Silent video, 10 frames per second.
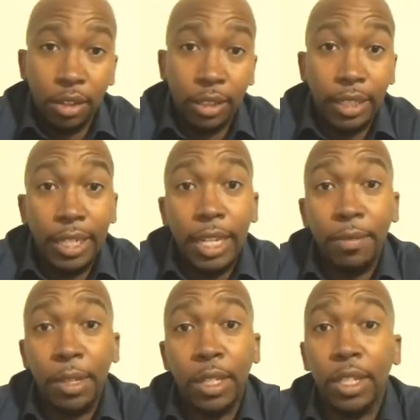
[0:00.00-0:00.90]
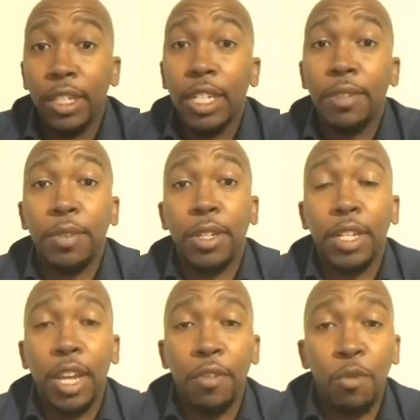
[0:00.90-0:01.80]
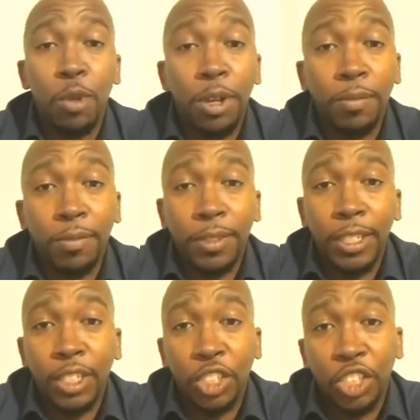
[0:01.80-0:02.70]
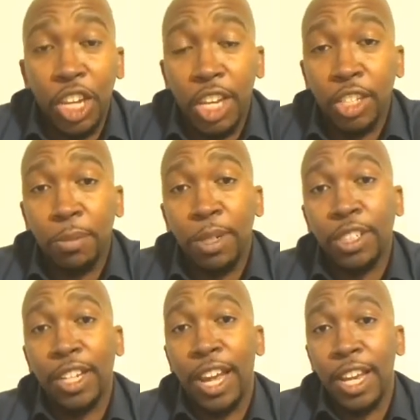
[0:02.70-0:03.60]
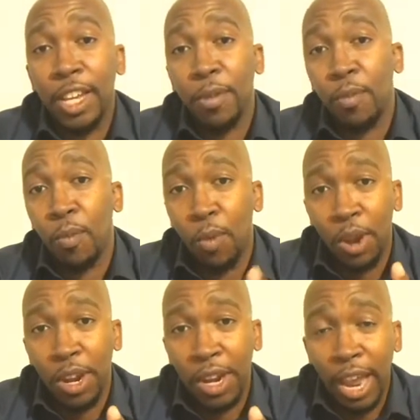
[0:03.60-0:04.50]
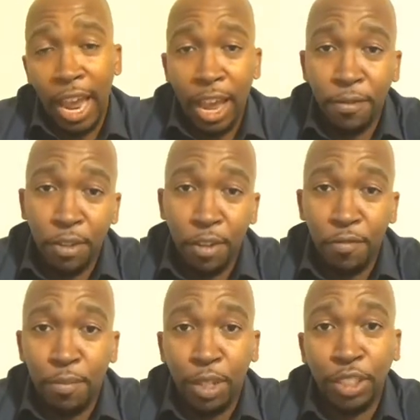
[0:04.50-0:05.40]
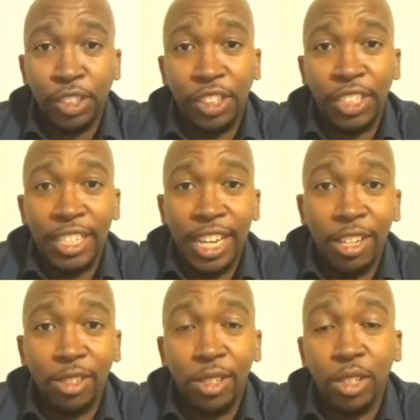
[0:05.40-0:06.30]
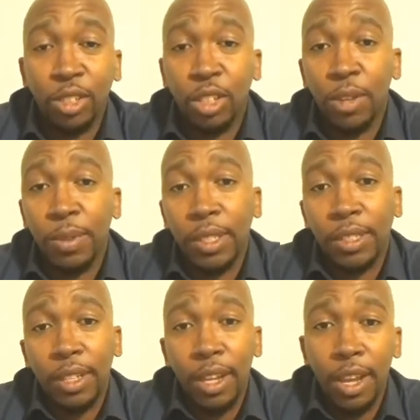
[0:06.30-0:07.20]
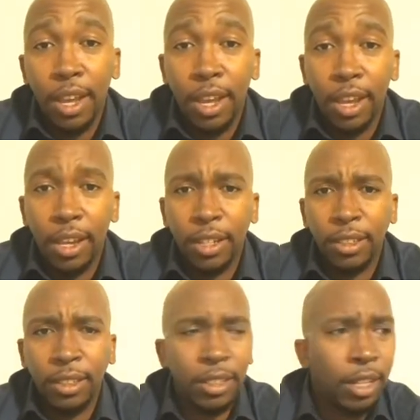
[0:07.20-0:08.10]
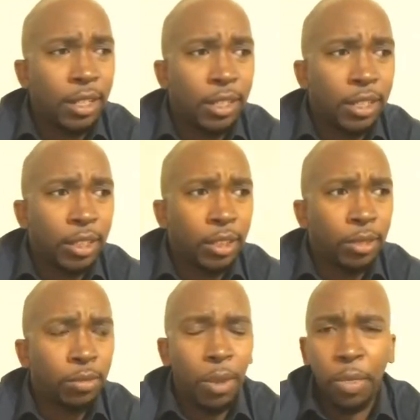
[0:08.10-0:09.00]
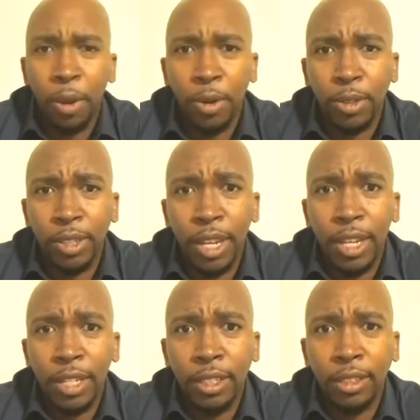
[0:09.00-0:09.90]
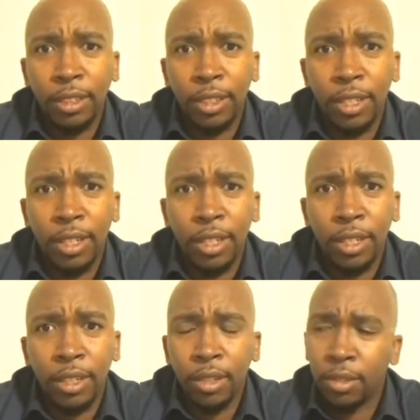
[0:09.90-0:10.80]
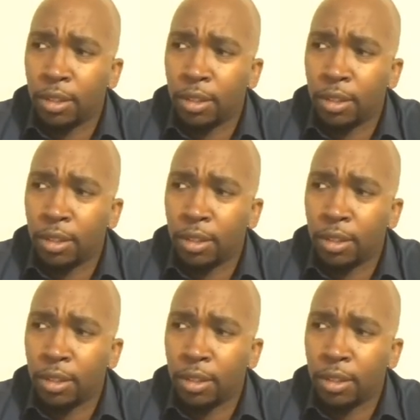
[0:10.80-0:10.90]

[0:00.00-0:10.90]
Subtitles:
Good evening, everyone. This is James Bush. I am one half of Bush Counseling Services, and today is Thursday, I think